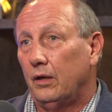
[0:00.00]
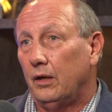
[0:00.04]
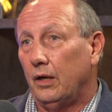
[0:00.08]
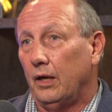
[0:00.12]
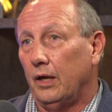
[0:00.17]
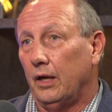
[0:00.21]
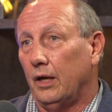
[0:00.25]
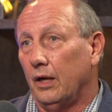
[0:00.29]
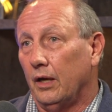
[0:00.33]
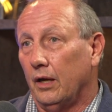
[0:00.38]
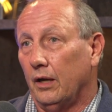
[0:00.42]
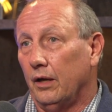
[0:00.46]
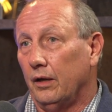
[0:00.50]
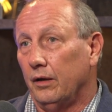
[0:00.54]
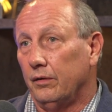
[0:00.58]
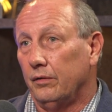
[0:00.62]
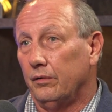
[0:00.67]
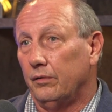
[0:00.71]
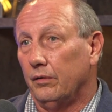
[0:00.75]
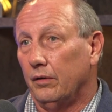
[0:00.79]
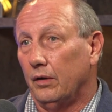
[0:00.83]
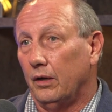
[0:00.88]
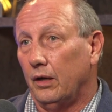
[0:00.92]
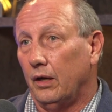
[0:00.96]

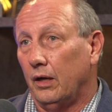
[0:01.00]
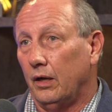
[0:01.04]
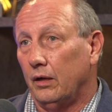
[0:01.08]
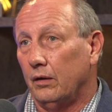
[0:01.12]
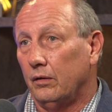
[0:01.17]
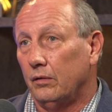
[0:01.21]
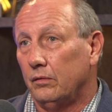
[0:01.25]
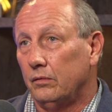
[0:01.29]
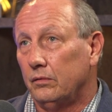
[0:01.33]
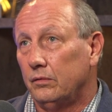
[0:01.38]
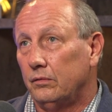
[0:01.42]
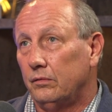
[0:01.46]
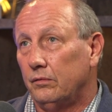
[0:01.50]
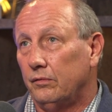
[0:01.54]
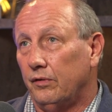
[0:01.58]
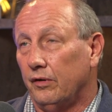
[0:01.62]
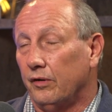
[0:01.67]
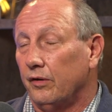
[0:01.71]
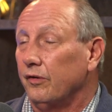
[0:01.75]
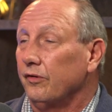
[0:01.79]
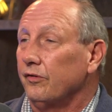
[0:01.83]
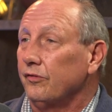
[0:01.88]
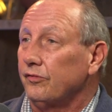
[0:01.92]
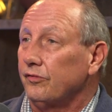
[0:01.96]
And
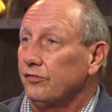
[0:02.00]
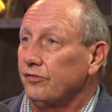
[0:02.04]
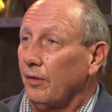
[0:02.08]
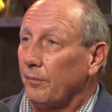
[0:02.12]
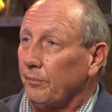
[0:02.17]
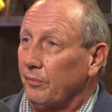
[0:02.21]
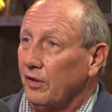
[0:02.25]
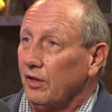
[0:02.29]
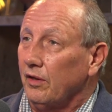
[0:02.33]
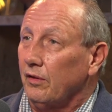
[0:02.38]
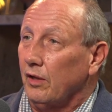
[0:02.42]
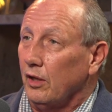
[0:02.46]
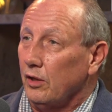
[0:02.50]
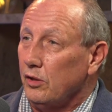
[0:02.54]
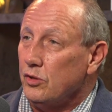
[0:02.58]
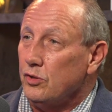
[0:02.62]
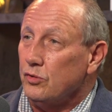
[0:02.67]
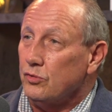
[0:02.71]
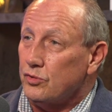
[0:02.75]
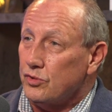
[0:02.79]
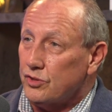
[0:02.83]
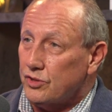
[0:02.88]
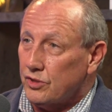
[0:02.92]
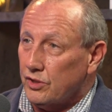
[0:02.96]
there is something that
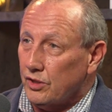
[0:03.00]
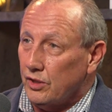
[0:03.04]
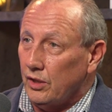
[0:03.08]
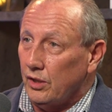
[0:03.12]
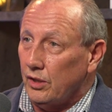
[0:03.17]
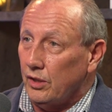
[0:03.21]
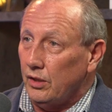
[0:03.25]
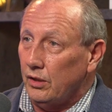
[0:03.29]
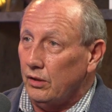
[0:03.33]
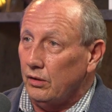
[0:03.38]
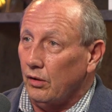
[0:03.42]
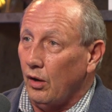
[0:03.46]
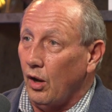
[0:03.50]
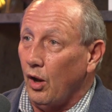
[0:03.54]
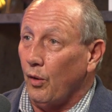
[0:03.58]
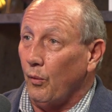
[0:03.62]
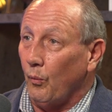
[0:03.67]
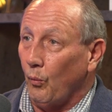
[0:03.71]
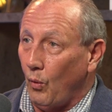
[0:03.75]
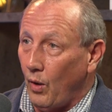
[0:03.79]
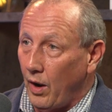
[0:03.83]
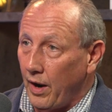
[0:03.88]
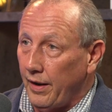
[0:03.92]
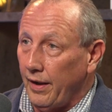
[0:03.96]
you see on
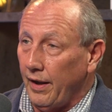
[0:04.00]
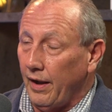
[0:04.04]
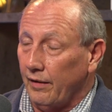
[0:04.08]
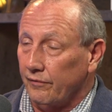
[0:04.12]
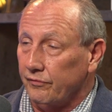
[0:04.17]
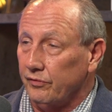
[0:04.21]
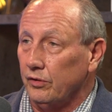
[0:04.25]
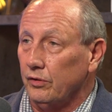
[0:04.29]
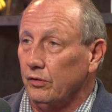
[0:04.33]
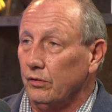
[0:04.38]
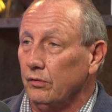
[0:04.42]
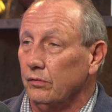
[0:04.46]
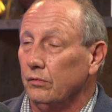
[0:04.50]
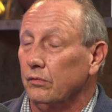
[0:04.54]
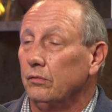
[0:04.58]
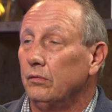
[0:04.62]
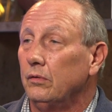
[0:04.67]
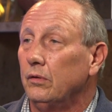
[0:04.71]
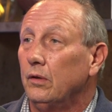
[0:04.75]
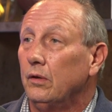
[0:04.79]
Watt Avenue